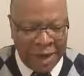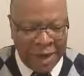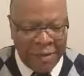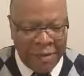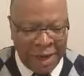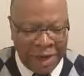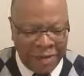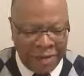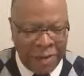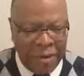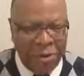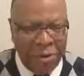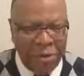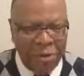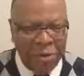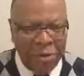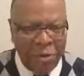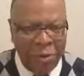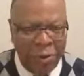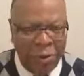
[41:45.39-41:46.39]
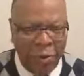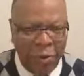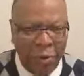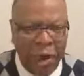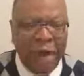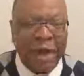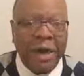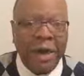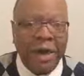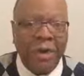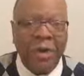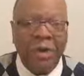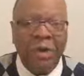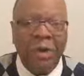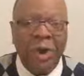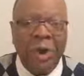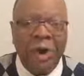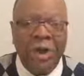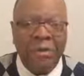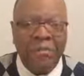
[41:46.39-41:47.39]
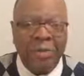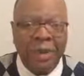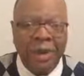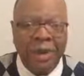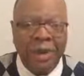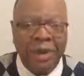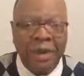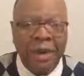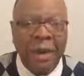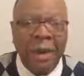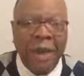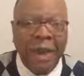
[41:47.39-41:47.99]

Amen. Those who are ready to do God's building